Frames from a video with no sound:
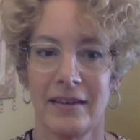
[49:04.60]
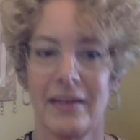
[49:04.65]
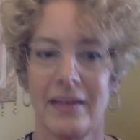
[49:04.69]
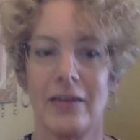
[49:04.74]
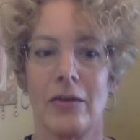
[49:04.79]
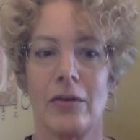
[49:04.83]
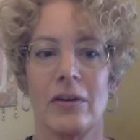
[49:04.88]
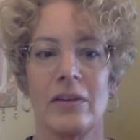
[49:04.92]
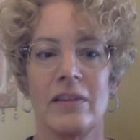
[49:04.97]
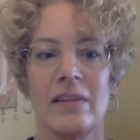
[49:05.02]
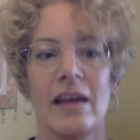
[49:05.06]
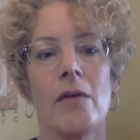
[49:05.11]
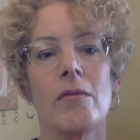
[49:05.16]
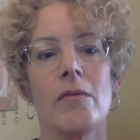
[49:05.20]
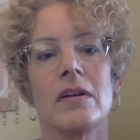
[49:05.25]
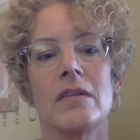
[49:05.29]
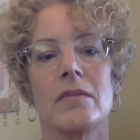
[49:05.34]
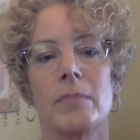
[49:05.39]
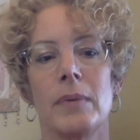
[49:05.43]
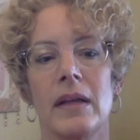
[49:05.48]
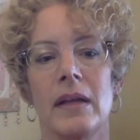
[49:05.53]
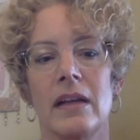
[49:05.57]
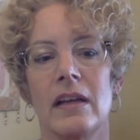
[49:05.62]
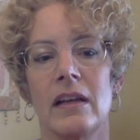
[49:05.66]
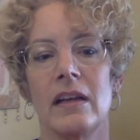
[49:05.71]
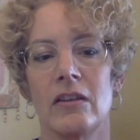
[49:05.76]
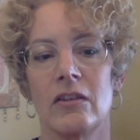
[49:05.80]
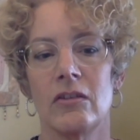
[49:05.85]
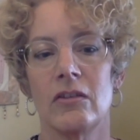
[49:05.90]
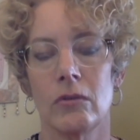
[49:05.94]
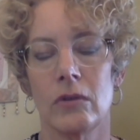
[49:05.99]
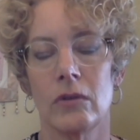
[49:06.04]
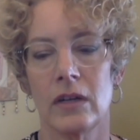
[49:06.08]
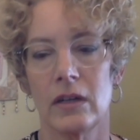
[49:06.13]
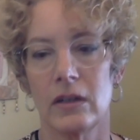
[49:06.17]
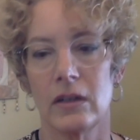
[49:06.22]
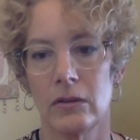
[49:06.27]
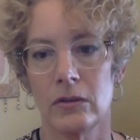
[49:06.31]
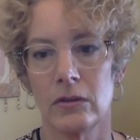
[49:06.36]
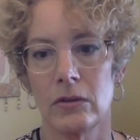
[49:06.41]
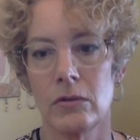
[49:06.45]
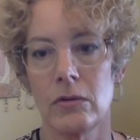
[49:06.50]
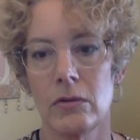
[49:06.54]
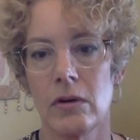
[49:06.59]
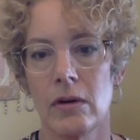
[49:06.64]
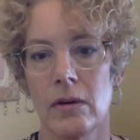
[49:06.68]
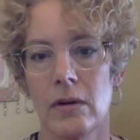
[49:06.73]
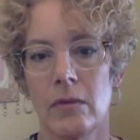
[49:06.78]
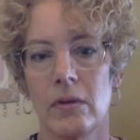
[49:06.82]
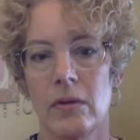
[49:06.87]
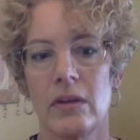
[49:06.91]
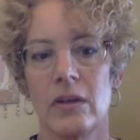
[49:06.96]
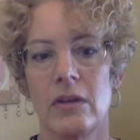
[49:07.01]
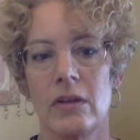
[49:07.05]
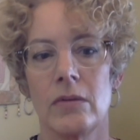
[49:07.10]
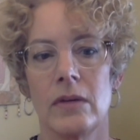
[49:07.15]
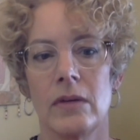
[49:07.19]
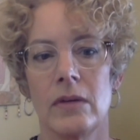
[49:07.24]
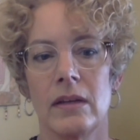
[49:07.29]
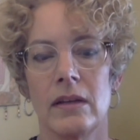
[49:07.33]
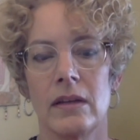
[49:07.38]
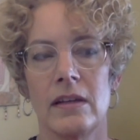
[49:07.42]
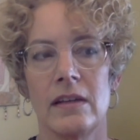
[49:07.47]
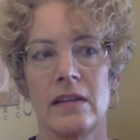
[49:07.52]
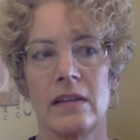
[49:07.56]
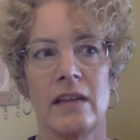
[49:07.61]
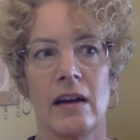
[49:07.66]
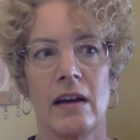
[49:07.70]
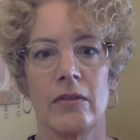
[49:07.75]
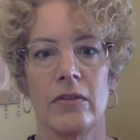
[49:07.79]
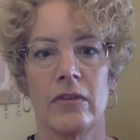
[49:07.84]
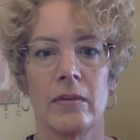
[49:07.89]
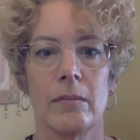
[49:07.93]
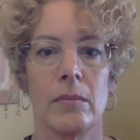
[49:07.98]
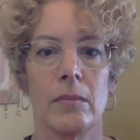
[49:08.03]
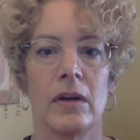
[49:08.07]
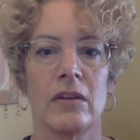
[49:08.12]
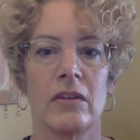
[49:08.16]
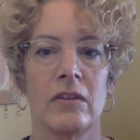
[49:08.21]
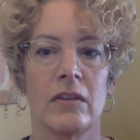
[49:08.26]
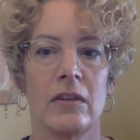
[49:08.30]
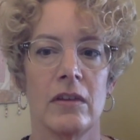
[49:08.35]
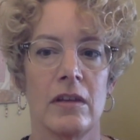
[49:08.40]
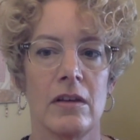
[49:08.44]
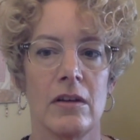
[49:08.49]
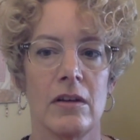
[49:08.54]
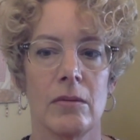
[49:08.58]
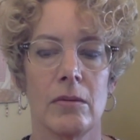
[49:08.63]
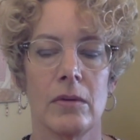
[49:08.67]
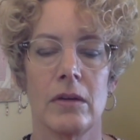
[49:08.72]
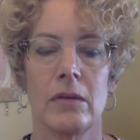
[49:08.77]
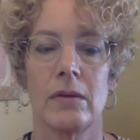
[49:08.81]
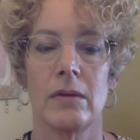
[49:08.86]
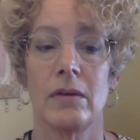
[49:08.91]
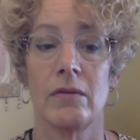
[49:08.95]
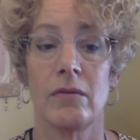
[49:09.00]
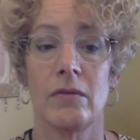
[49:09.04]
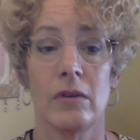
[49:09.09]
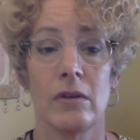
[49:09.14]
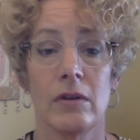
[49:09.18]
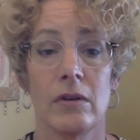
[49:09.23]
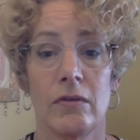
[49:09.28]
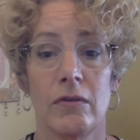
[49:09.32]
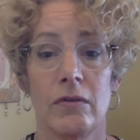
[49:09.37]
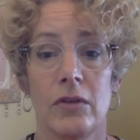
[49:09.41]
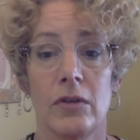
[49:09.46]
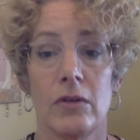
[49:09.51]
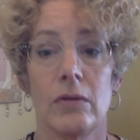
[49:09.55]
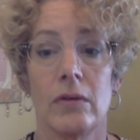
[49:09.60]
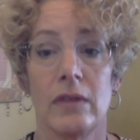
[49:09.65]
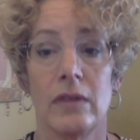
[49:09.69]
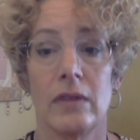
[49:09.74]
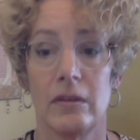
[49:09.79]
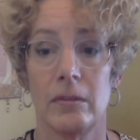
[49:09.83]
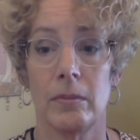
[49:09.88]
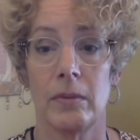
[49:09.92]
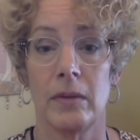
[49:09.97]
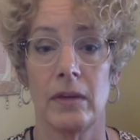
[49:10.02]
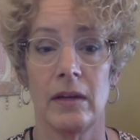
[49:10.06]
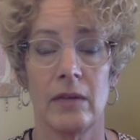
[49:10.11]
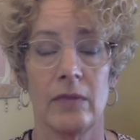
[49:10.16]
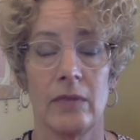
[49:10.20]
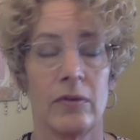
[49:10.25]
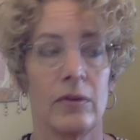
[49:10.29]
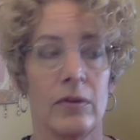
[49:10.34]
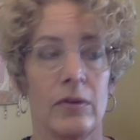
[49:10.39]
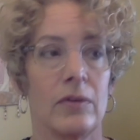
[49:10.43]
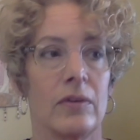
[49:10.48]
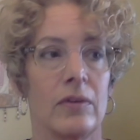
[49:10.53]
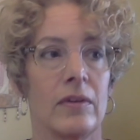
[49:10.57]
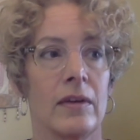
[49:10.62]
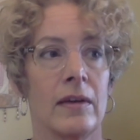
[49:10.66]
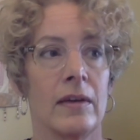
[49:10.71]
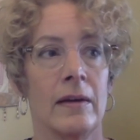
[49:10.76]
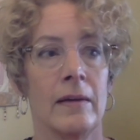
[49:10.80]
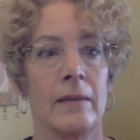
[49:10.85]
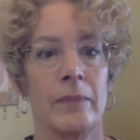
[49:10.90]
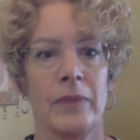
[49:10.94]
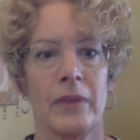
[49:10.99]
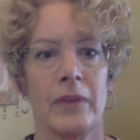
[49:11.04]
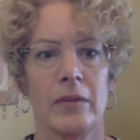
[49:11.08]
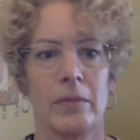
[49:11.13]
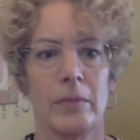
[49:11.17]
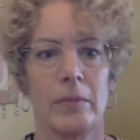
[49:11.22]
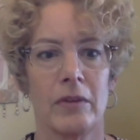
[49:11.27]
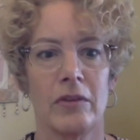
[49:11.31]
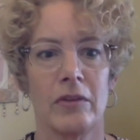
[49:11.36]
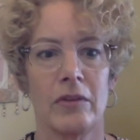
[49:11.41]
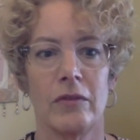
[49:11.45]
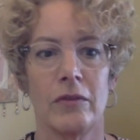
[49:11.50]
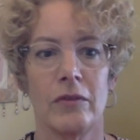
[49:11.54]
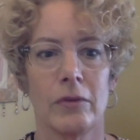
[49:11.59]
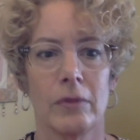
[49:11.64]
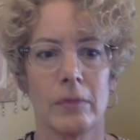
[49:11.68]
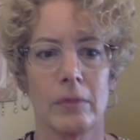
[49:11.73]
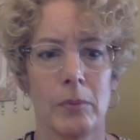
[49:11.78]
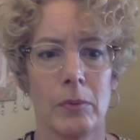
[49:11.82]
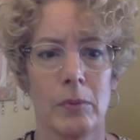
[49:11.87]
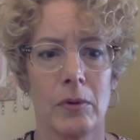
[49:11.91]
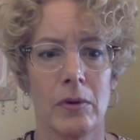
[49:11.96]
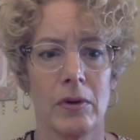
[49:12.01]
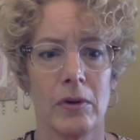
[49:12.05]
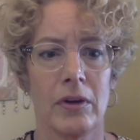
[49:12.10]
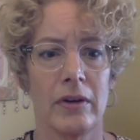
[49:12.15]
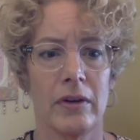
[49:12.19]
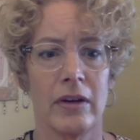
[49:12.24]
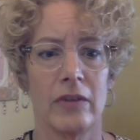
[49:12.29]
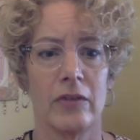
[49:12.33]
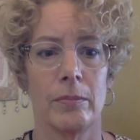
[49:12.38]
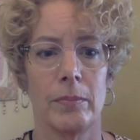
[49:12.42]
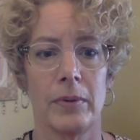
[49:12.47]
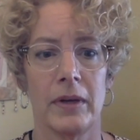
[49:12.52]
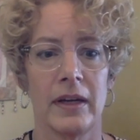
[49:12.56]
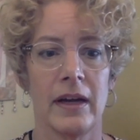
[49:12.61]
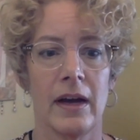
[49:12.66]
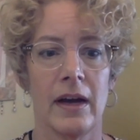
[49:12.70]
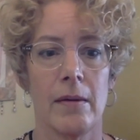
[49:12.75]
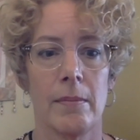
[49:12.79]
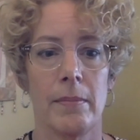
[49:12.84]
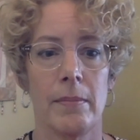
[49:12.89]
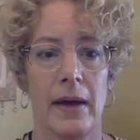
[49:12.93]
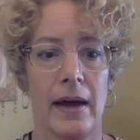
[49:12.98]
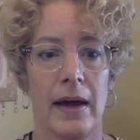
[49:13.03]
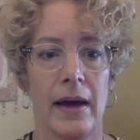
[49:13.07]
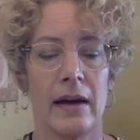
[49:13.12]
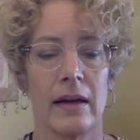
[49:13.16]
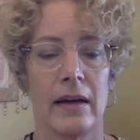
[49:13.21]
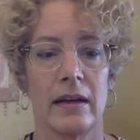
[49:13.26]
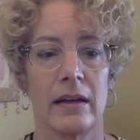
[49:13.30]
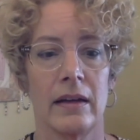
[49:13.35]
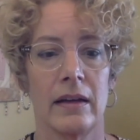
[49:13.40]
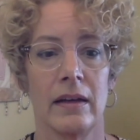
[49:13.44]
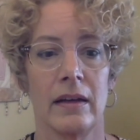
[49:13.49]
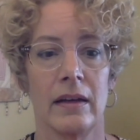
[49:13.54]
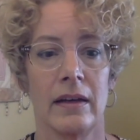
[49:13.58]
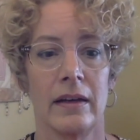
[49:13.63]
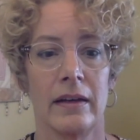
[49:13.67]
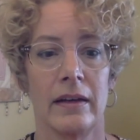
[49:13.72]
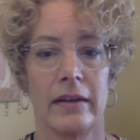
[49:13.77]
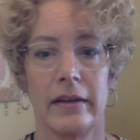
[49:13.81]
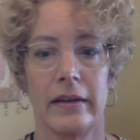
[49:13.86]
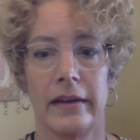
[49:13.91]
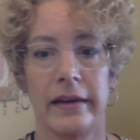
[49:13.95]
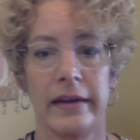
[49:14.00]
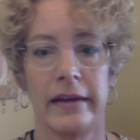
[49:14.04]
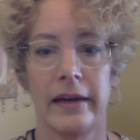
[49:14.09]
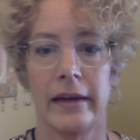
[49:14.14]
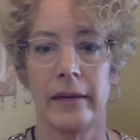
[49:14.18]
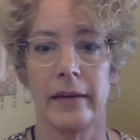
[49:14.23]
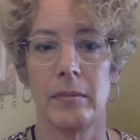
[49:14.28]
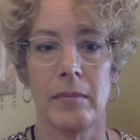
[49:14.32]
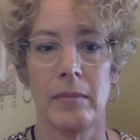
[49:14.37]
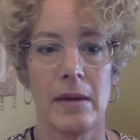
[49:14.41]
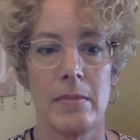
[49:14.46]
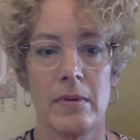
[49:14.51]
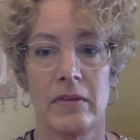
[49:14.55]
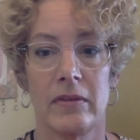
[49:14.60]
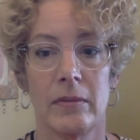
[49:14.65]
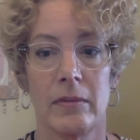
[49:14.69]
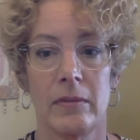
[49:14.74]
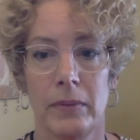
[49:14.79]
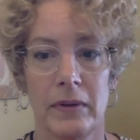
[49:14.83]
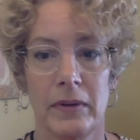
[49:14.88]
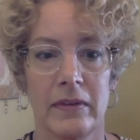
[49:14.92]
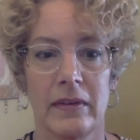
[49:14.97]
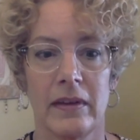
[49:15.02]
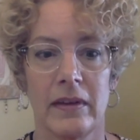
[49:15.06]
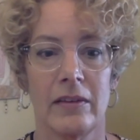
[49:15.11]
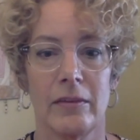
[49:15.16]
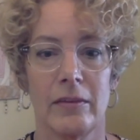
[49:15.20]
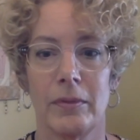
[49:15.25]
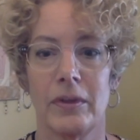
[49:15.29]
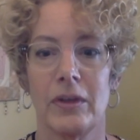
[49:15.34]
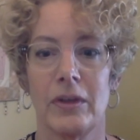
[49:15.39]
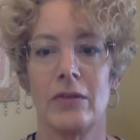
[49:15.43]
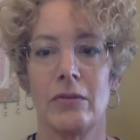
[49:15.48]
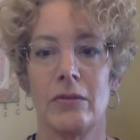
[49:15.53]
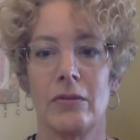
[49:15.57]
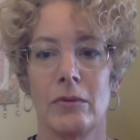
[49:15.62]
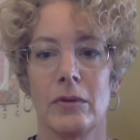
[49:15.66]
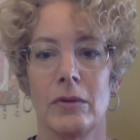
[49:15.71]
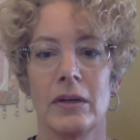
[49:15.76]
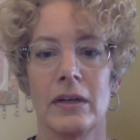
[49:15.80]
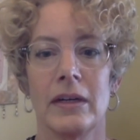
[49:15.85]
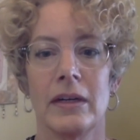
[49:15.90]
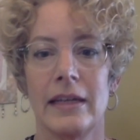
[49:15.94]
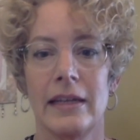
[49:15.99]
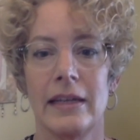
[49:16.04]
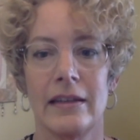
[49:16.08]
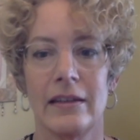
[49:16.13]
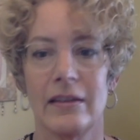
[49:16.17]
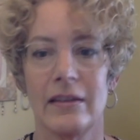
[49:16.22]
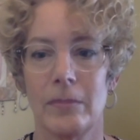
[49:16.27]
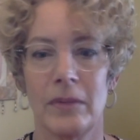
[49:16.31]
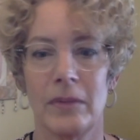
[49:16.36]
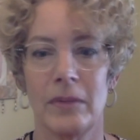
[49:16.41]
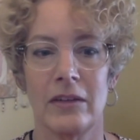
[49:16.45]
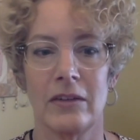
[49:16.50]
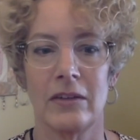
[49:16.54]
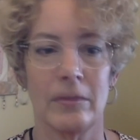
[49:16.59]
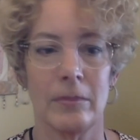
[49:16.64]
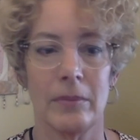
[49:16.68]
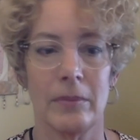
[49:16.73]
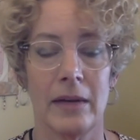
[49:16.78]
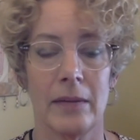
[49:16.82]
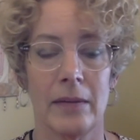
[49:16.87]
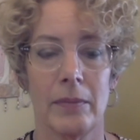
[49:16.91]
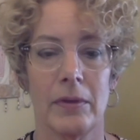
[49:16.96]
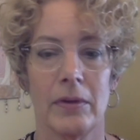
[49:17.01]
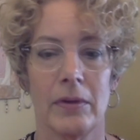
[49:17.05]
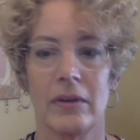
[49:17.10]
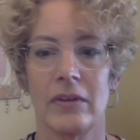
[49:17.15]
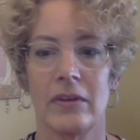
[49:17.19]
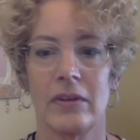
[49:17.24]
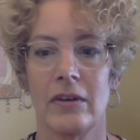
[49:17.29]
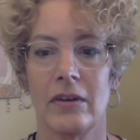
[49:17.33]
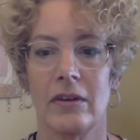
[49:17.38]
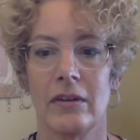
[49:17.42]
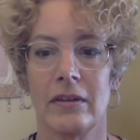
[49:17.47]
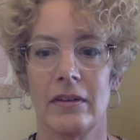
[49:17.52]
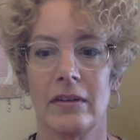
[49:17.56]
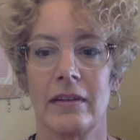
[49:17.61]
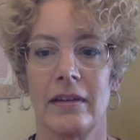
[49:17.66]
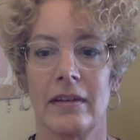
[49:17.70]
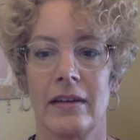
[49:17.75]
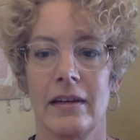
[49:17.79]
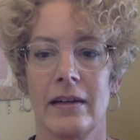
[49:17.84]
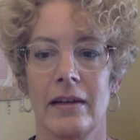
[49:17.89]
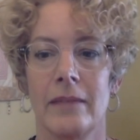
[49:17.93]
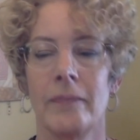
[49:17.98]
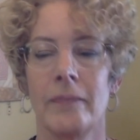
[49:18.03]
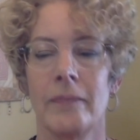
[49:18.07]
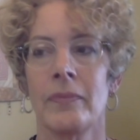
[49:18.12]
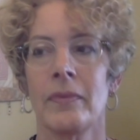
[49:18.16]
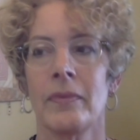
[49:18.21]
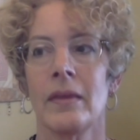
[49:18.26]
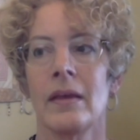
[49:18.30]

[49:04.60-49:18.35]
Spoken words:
because that would have been a historical norm where you would at least have some months of the year where you ate very few of these plant foods, especially if you were poor. You had your pig out back and you had ham and maybe some biscuits, but you weren't eating spinach and blackberries all the time.